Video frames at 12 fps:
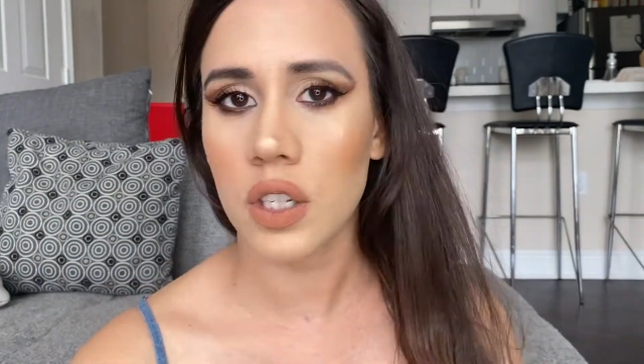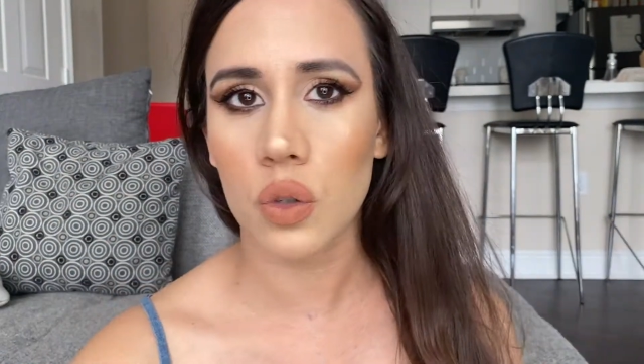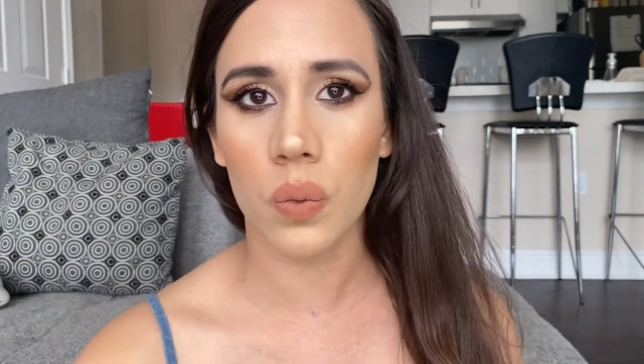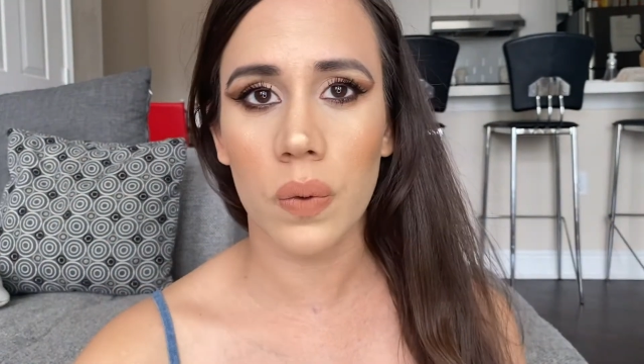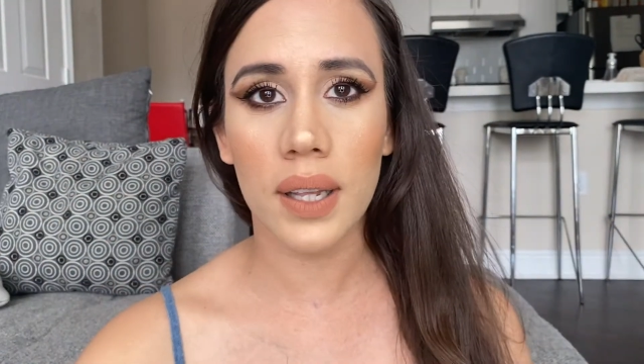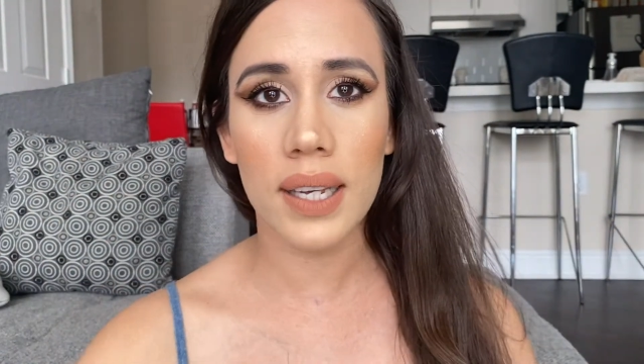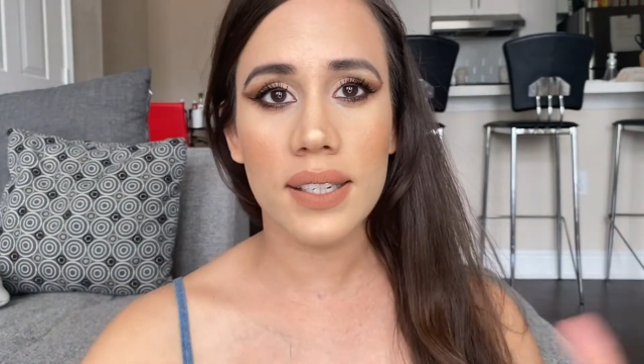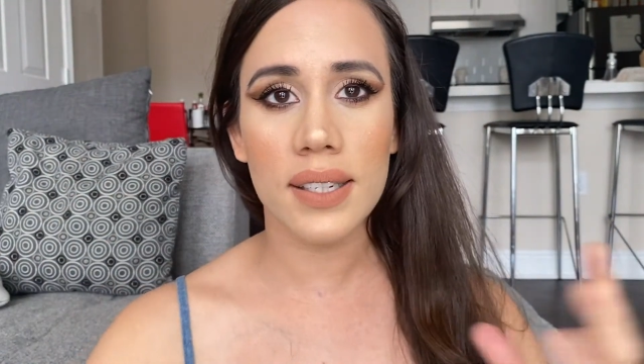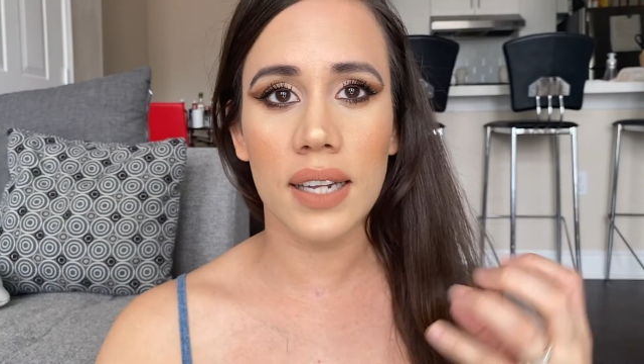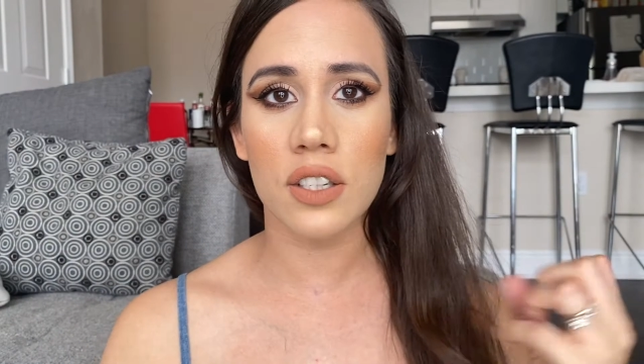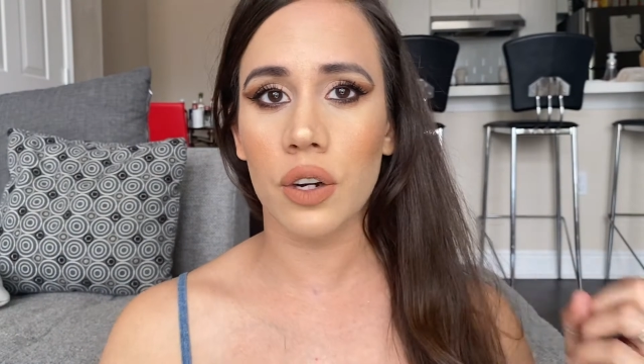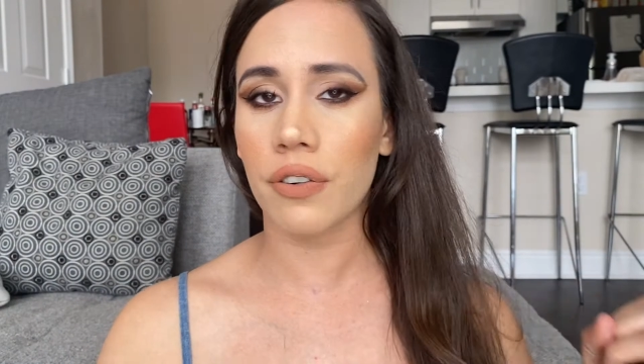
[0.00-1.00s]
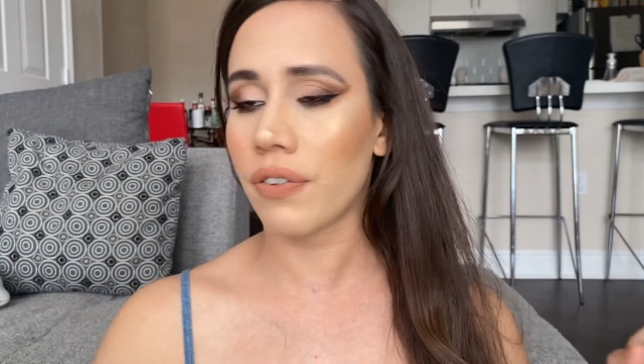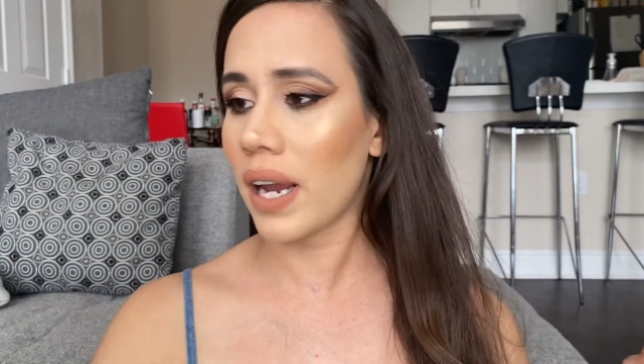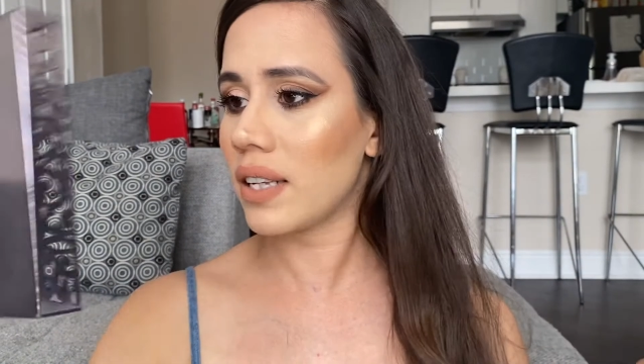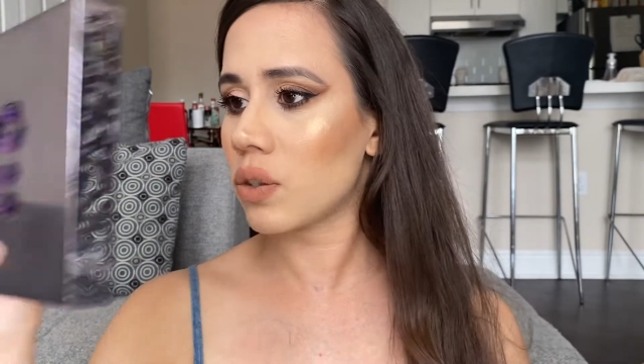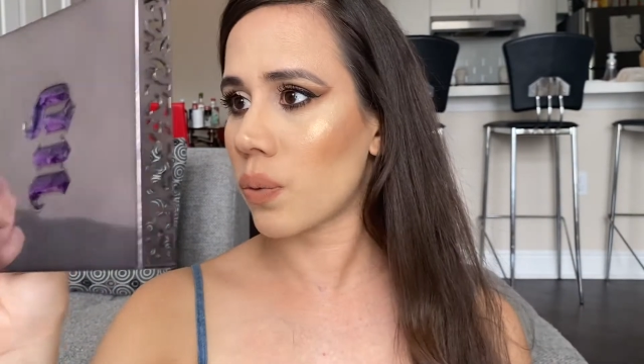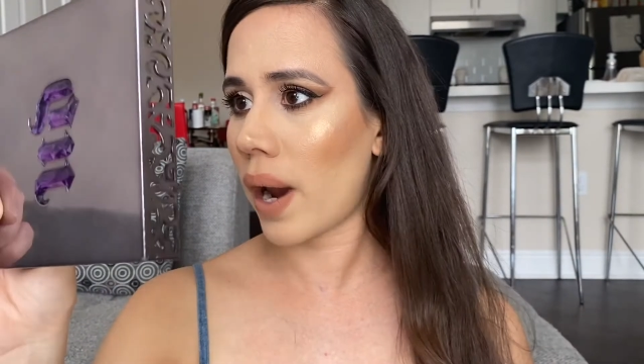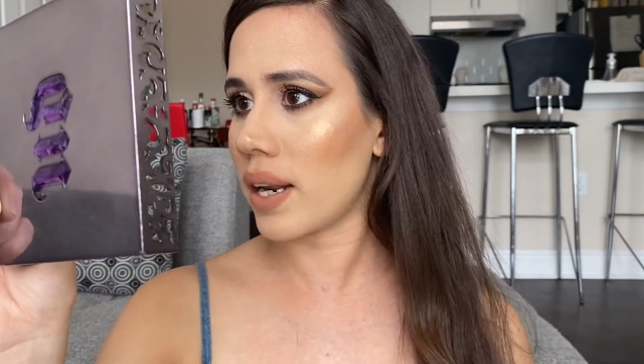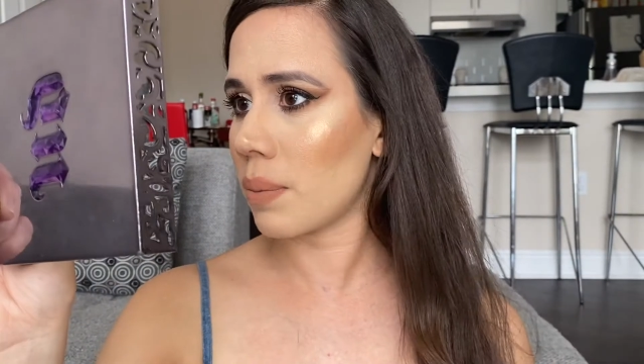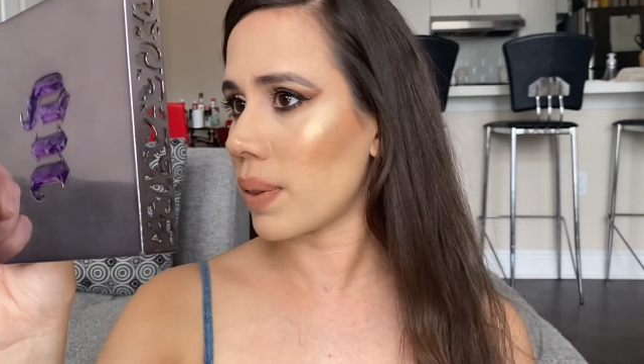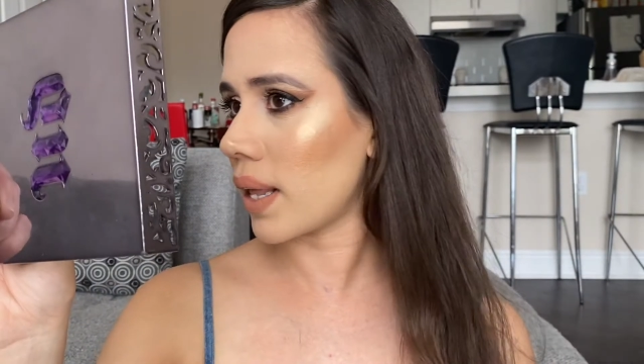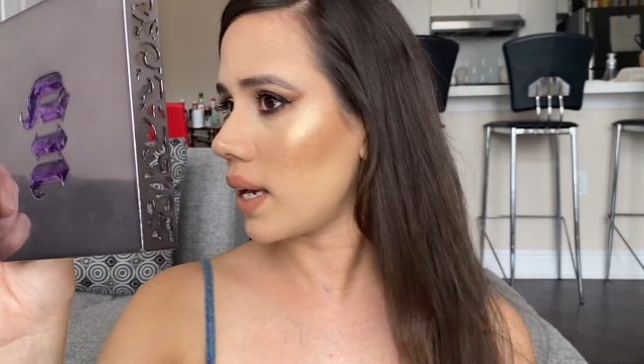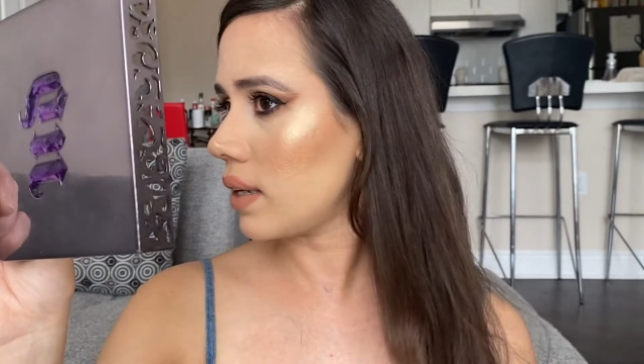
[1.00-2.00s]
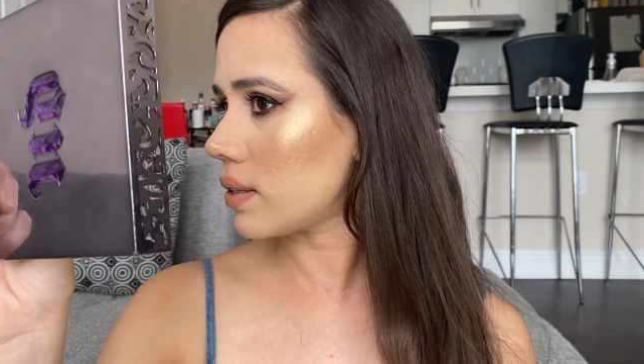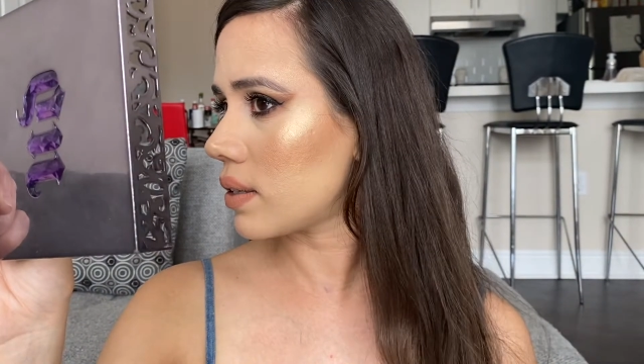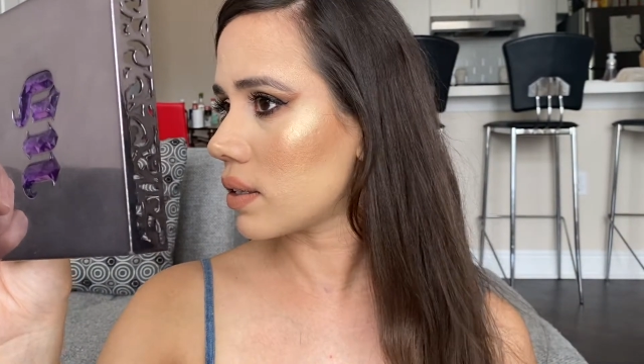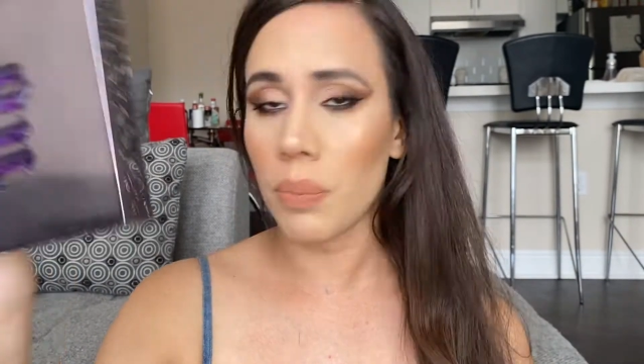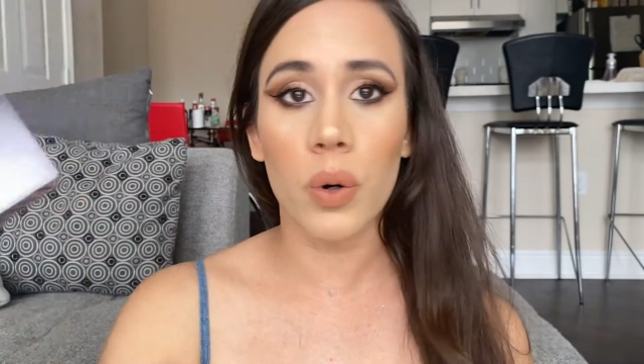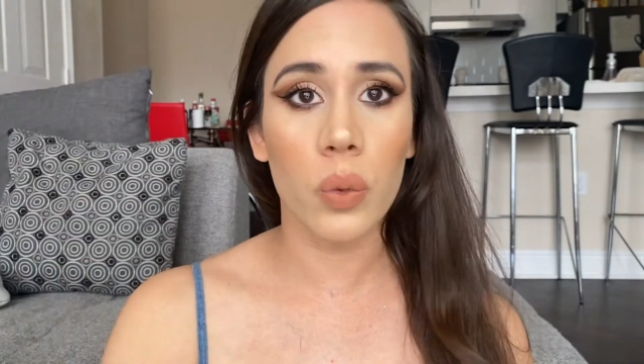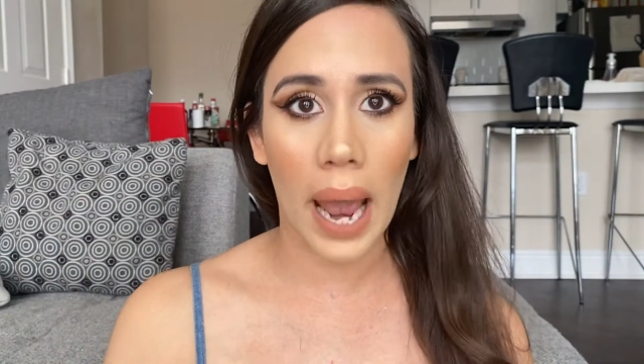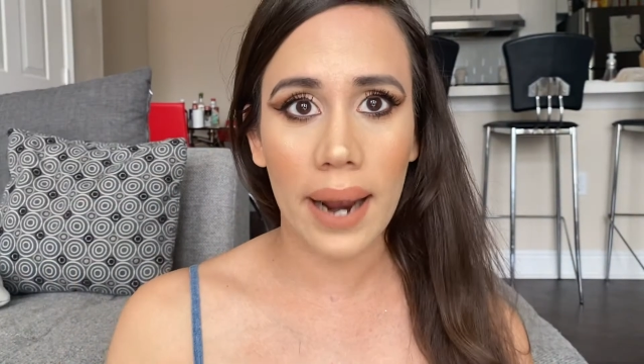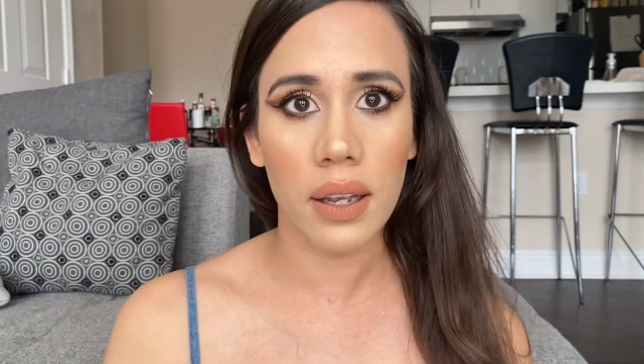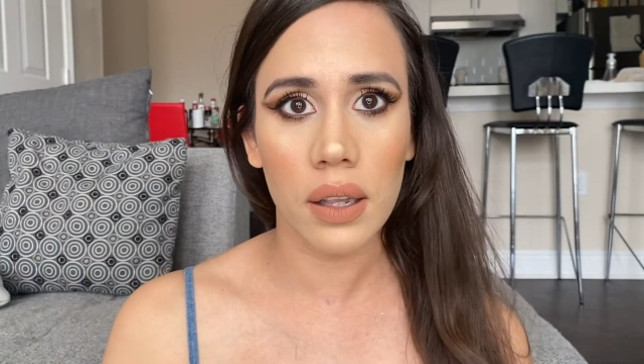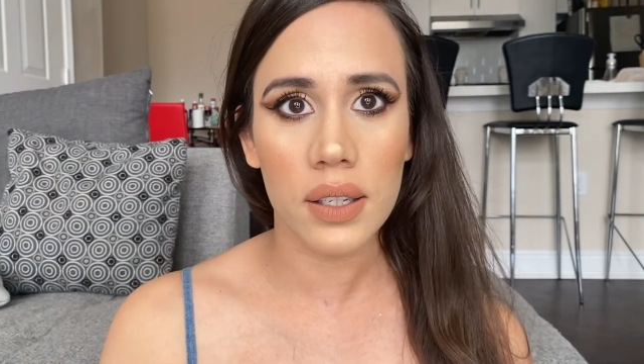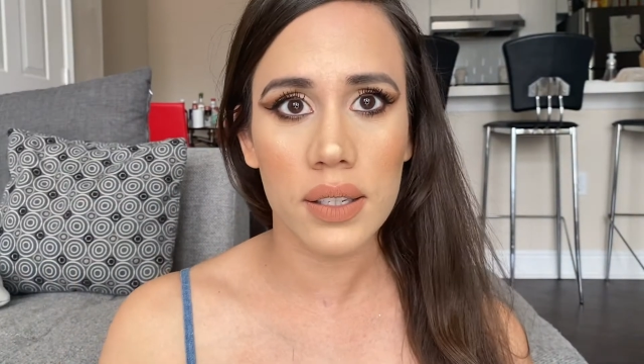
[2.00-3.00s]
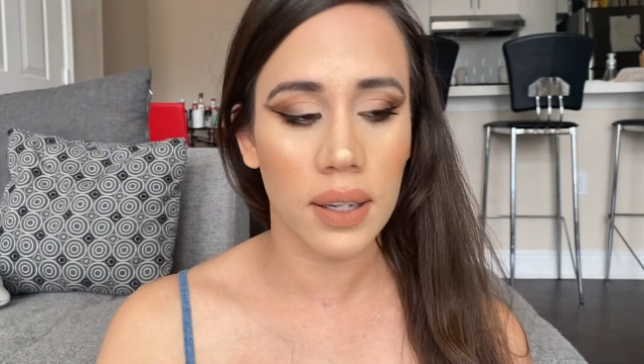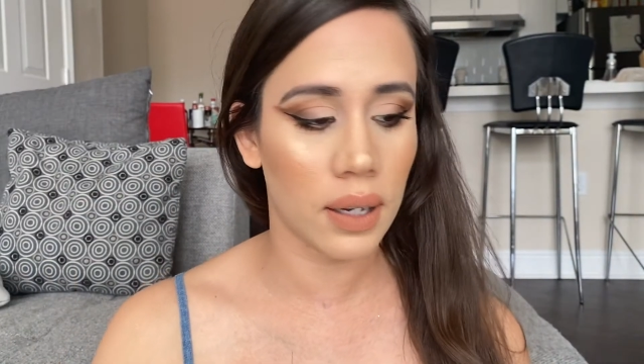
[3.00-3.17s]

This really sets your face right in place miraculously.